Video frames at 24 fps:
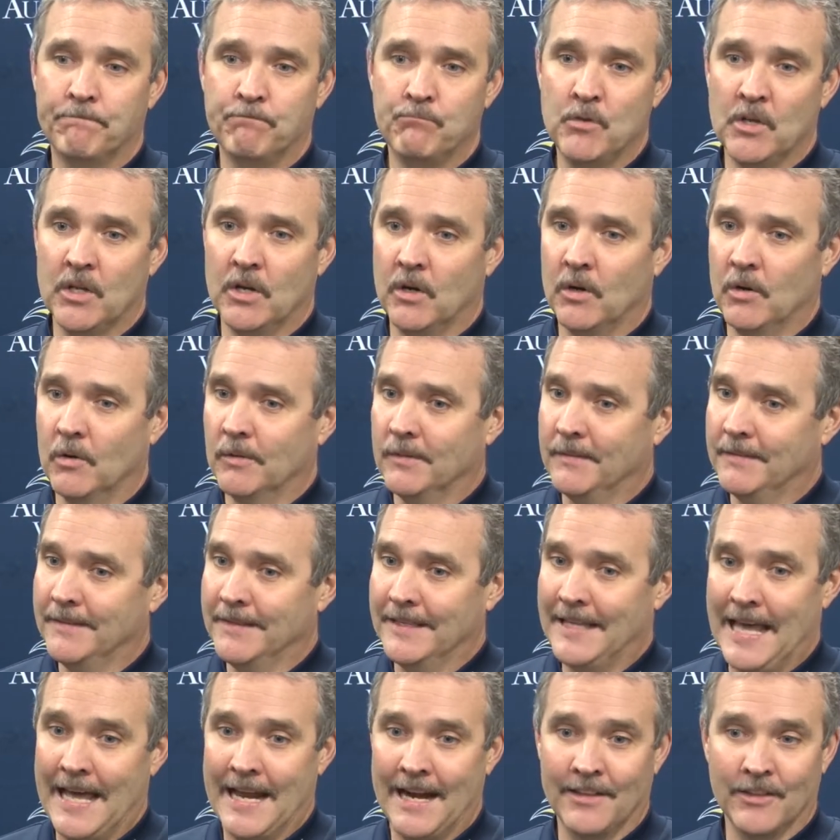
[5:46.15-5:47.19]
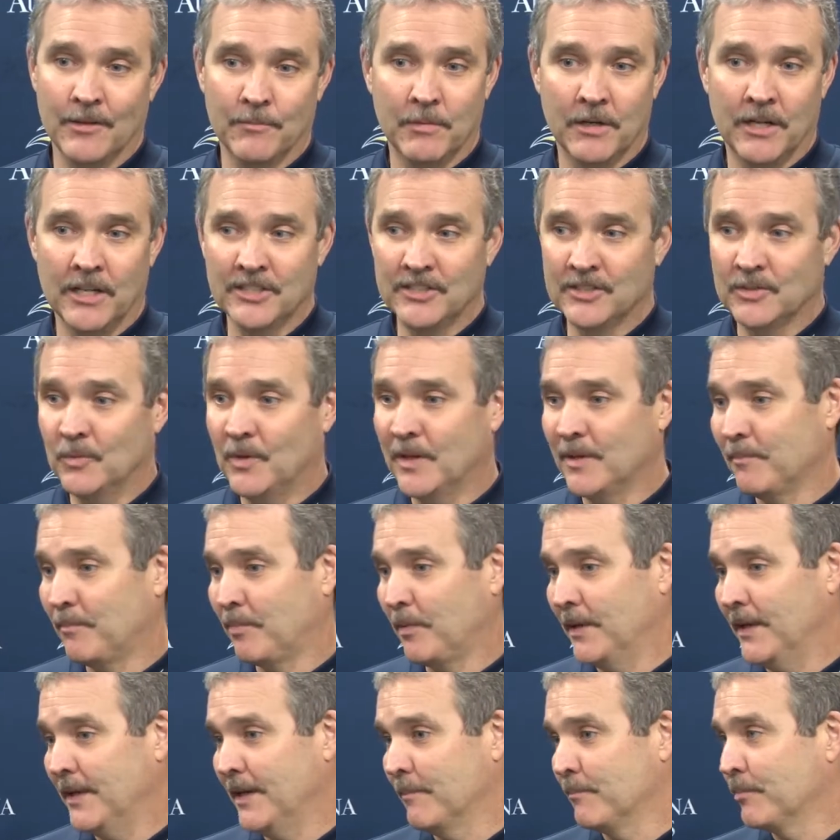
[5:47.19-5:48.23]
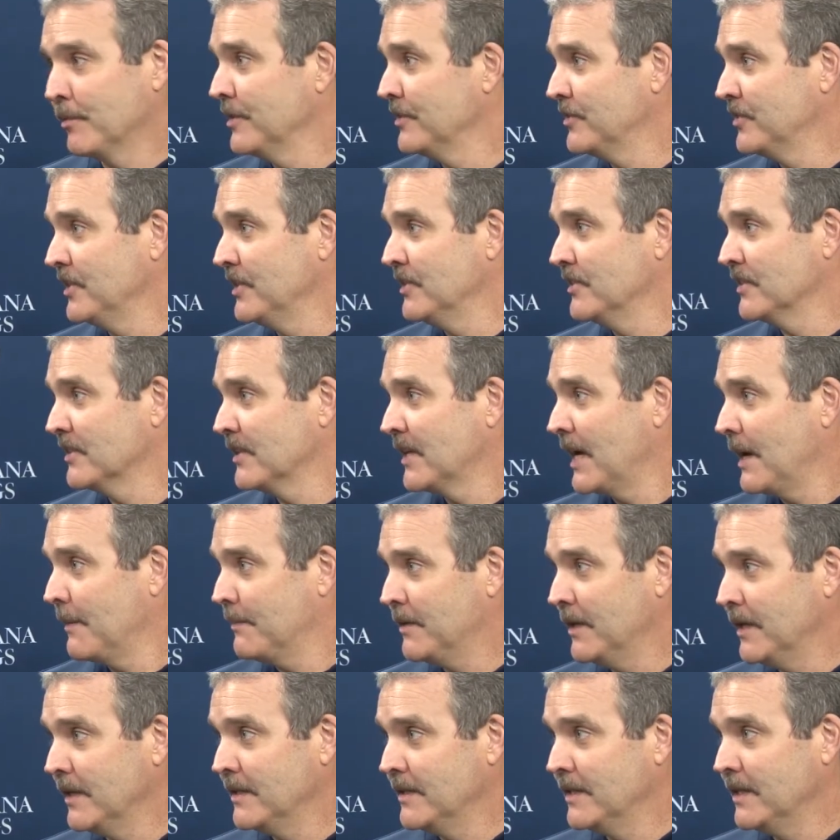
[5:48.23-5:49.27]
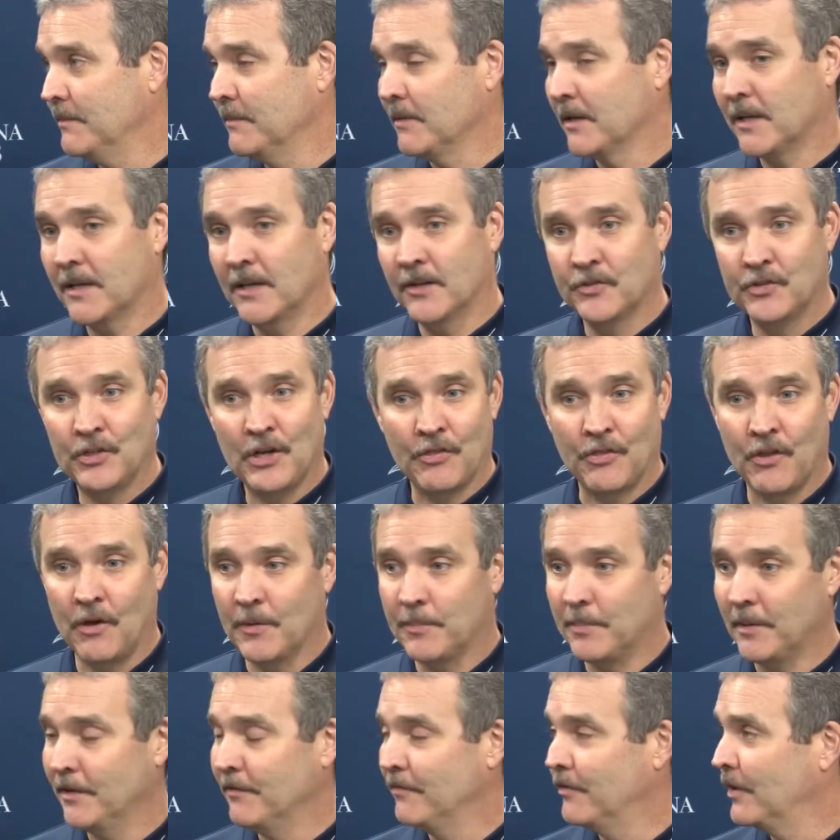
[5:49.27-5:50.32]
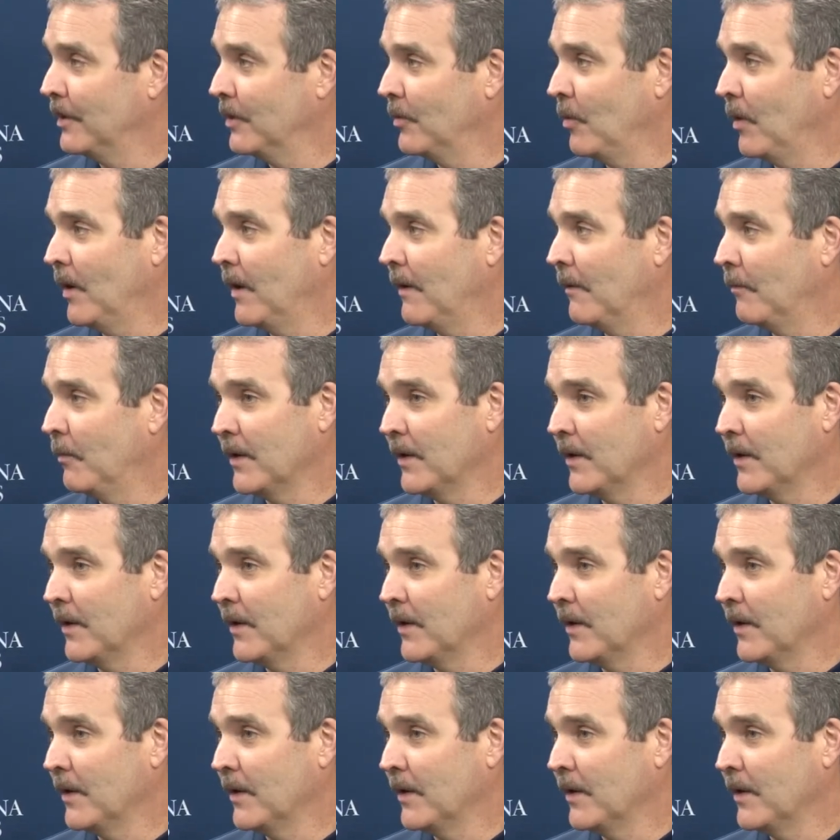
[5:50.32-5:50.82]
on the bus and went and played a preseason top 10 team in the country. I thought we played very well.